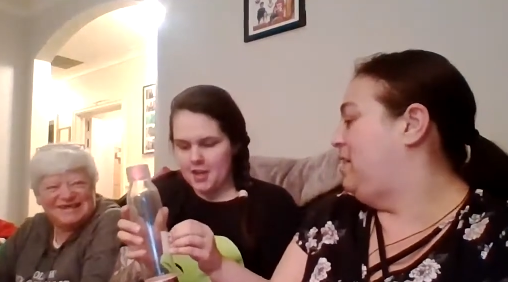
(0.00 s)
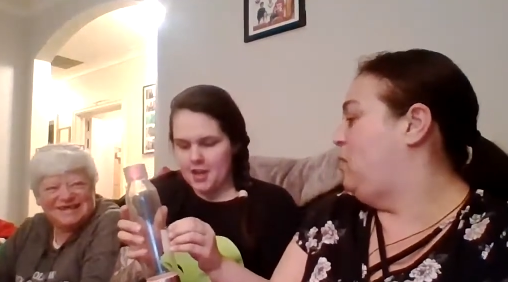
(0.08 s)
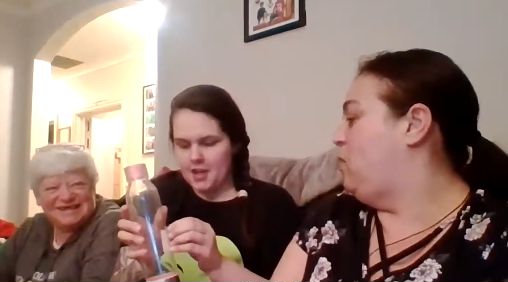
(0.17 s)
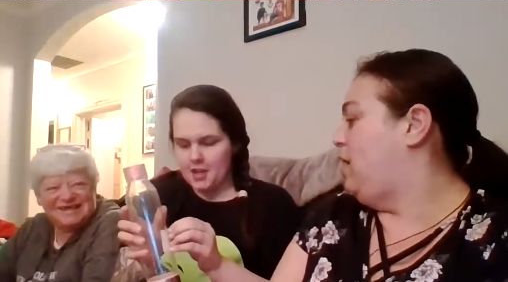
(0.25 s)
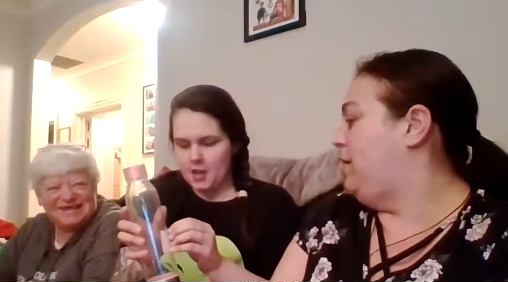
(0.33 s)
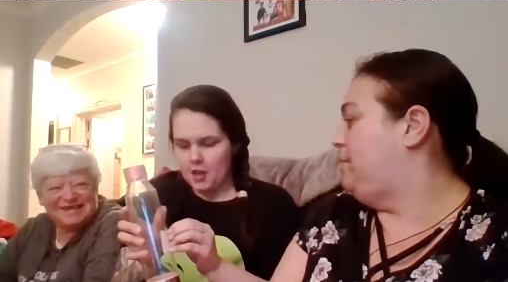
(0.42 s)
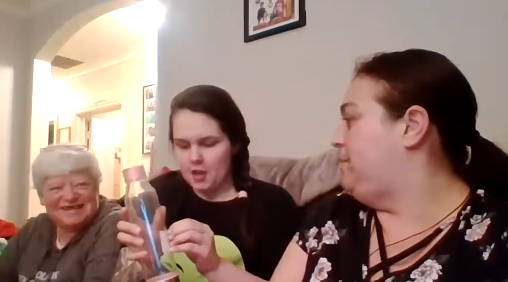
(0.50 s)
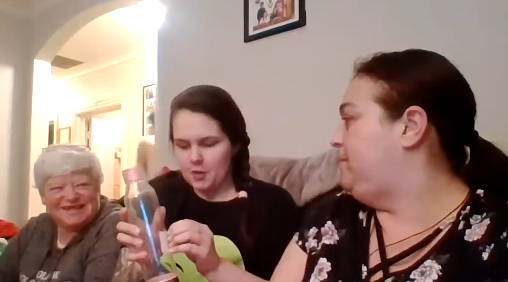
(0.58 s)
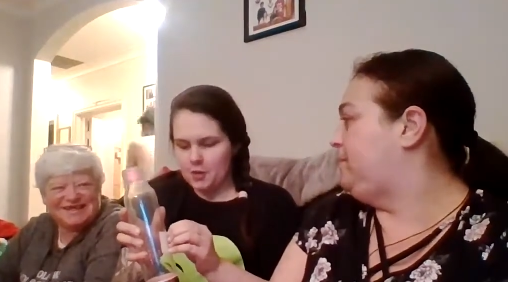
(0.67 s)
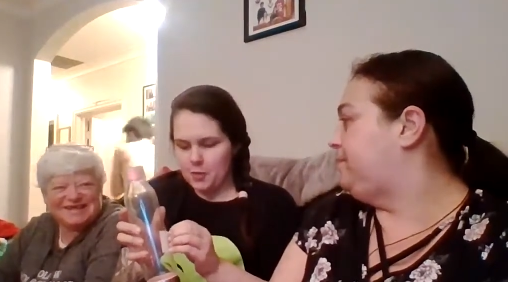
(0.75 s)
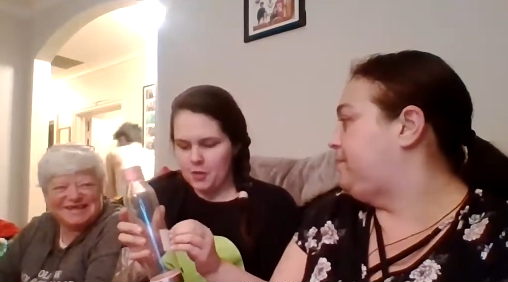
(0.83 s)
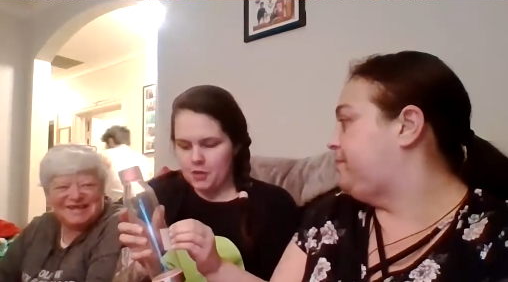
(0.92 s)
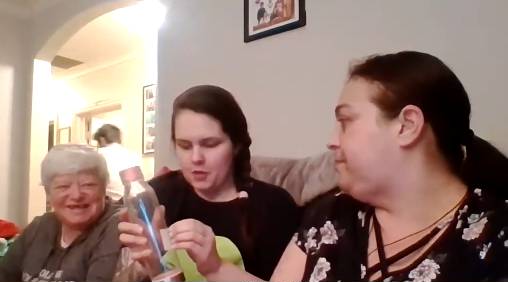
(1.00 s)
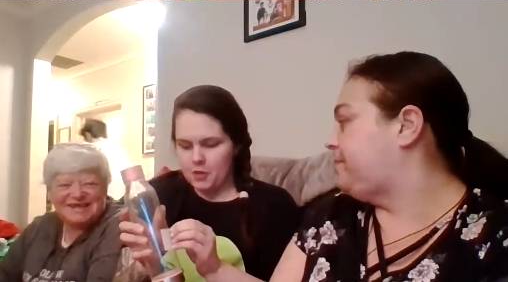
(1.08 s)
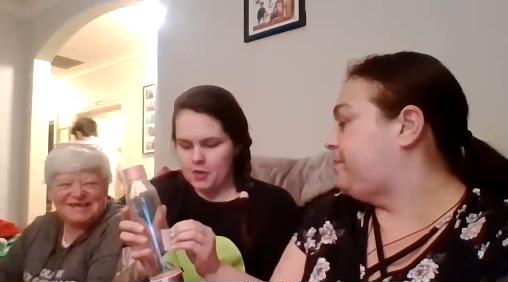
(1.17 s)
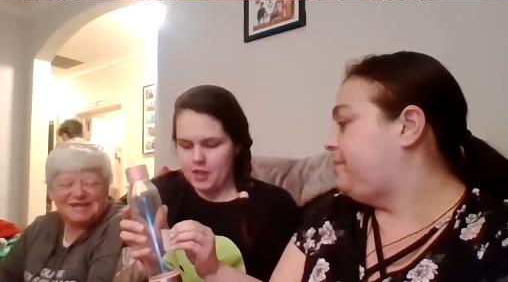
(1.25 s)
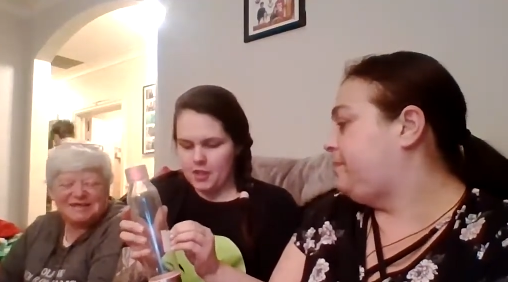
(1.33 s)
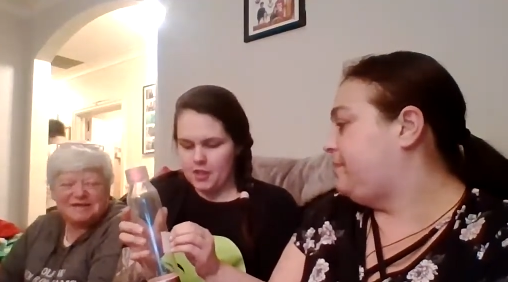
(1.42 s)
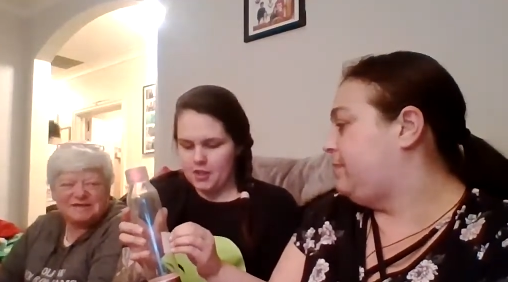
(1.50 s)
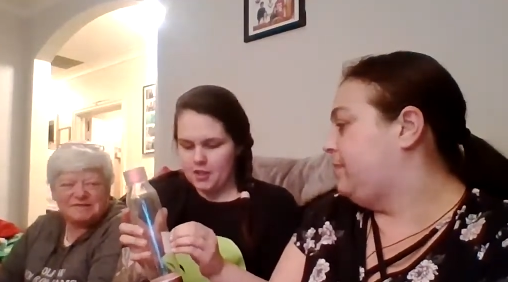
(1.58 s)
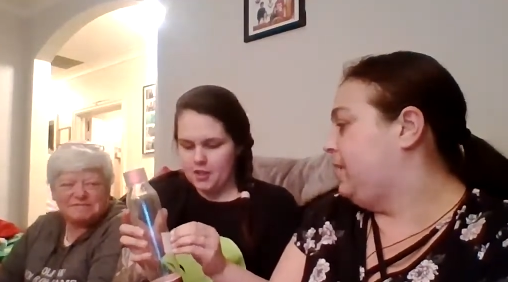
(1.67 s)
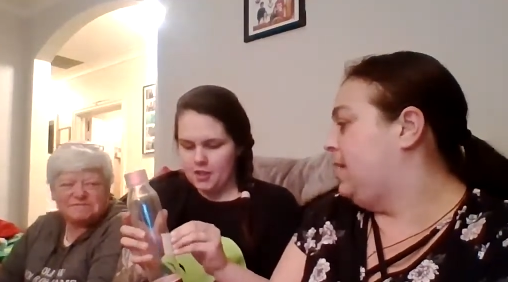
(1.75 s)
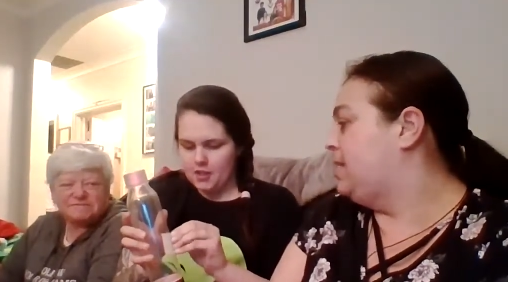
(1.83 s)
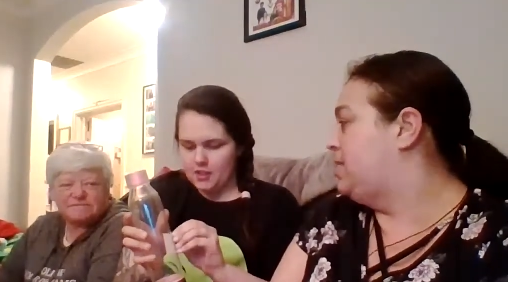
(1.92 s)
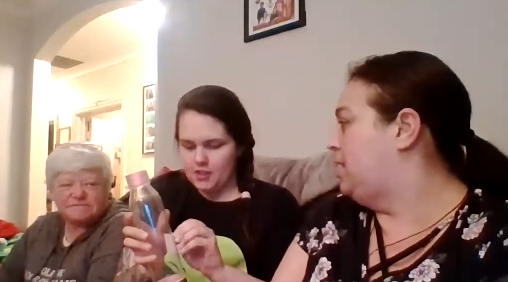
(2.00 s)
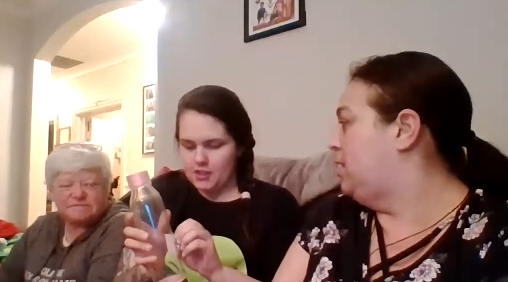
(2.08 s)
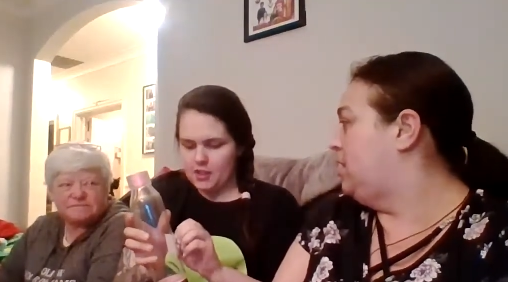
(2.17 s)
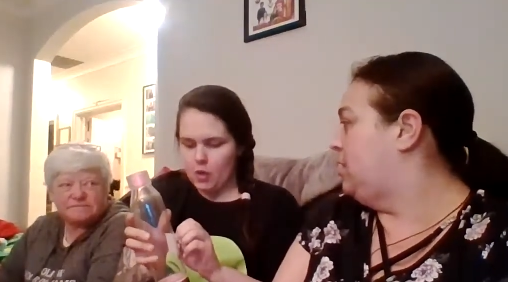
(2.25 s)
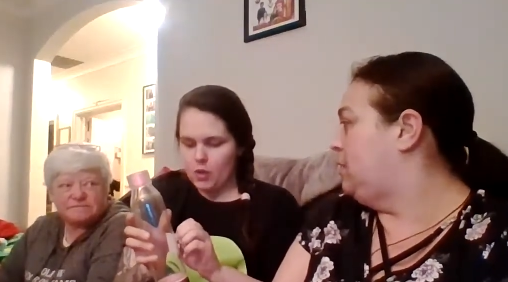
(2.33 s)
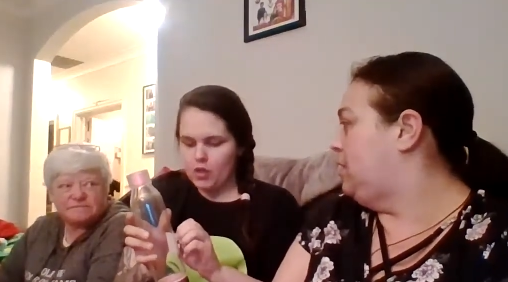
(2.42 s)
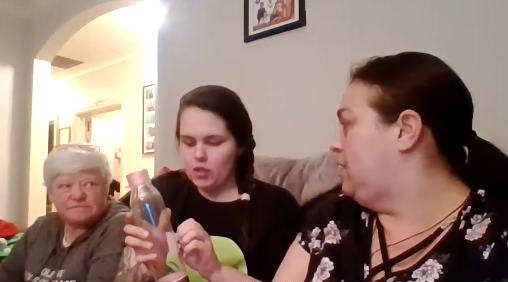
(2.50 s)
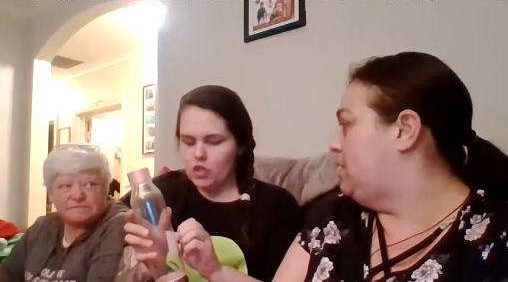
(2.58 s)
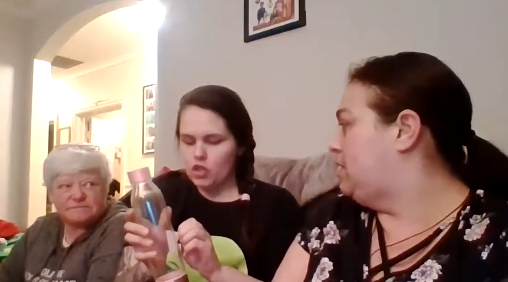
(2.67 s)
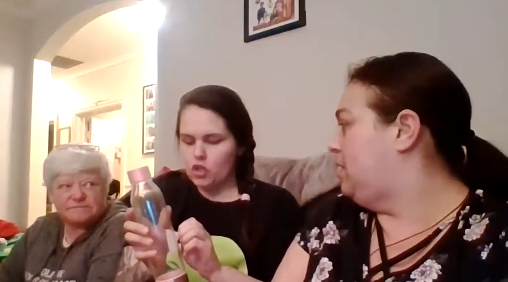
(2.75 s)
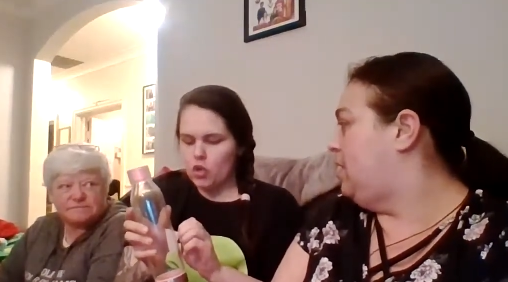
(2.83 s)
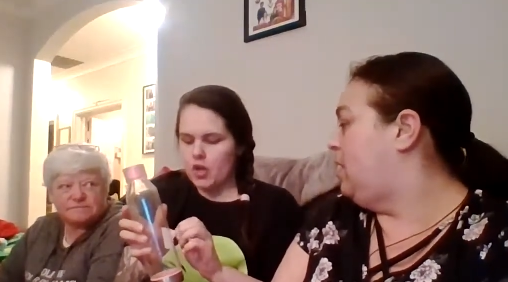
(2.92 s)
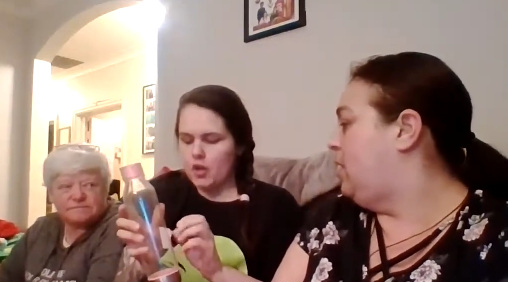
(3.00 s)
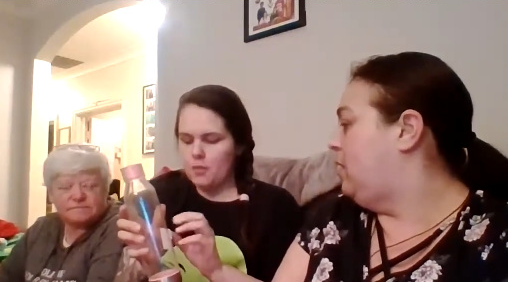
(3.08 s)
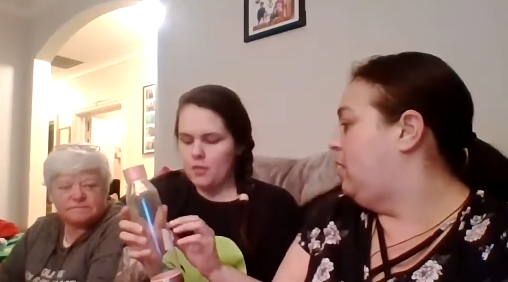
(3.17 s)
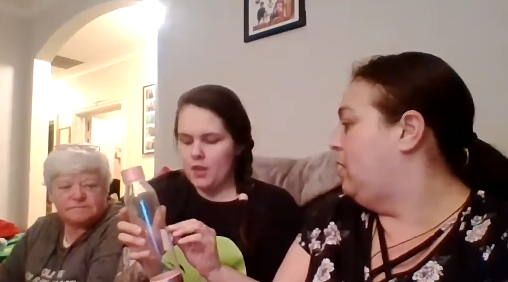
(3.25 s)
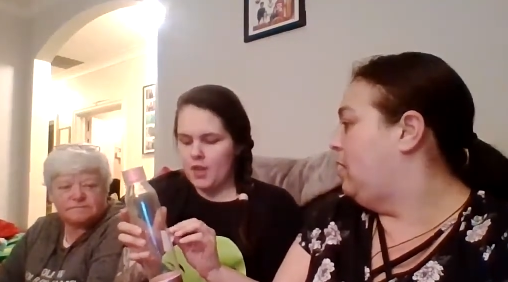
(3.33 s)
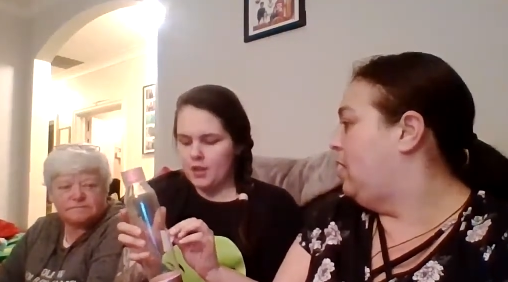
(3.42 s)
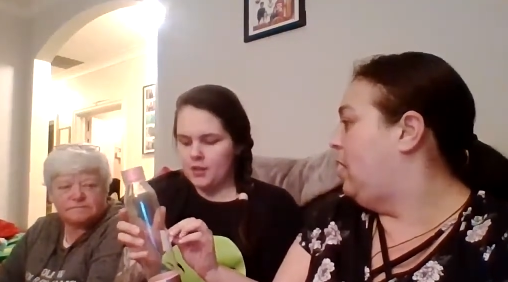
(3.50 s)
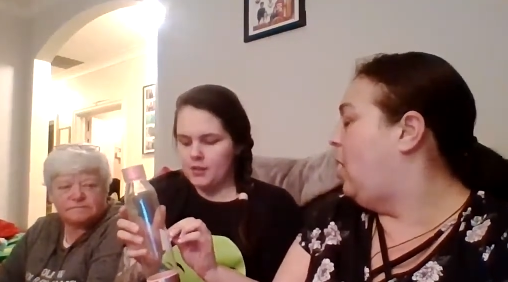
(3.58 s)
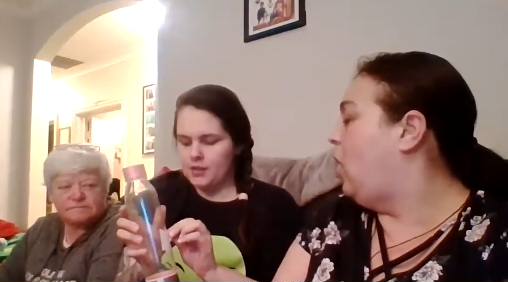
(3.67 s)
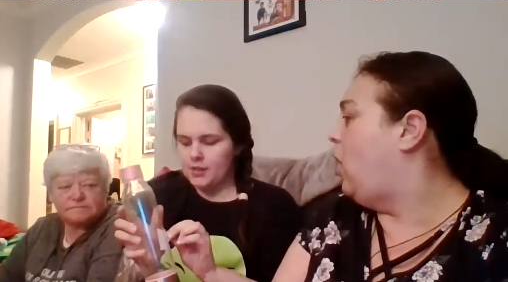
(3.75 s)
Speaker 1: it. What? I thought it was one of those like Exilium? soda stream oh. things.